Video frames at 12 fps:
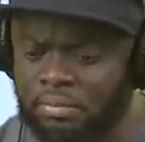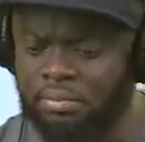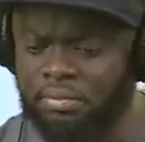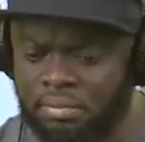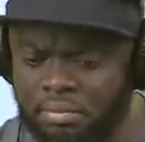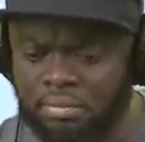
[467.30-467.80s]
I
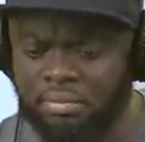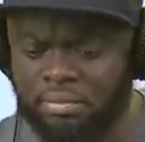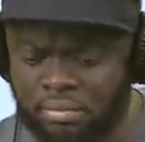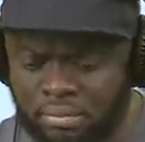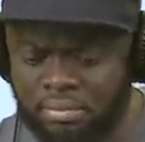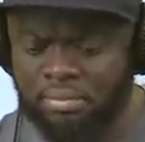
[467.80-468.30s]
wear the
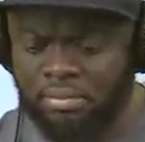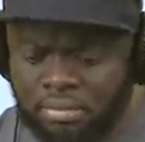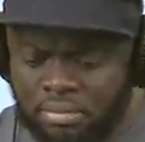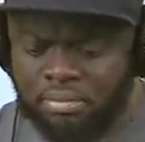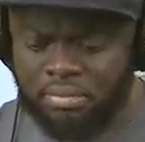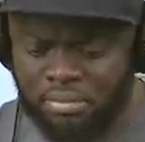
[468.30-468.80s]
rap
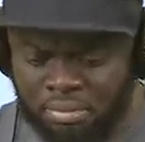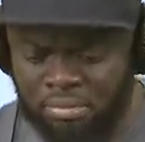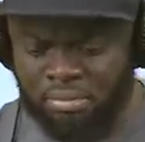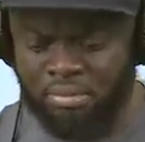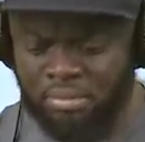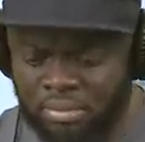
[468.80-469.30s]
crown.
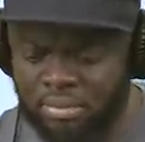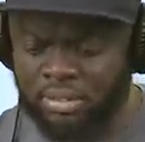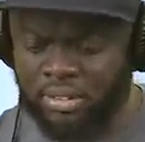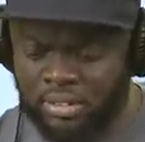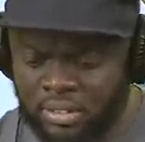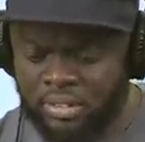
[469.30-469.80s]
Look at me
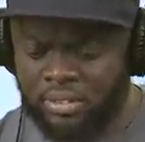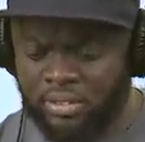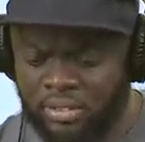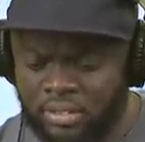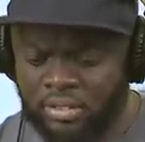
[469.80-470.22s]
now.